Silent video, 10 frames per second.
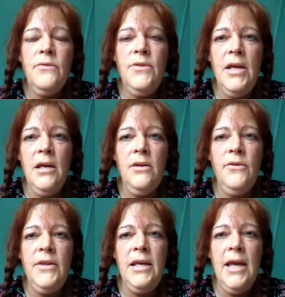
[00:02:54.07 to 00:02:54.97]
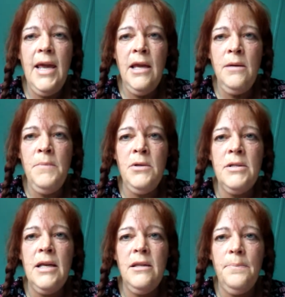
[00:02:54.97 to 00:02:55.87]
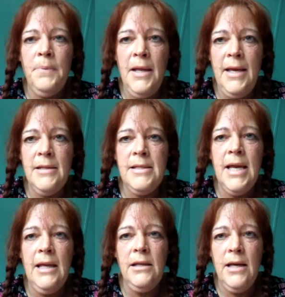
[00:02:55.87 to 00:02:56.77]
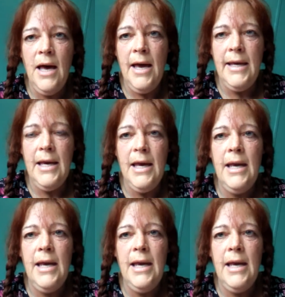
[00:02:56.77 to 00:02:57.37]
then the animals and the plants and Gaia,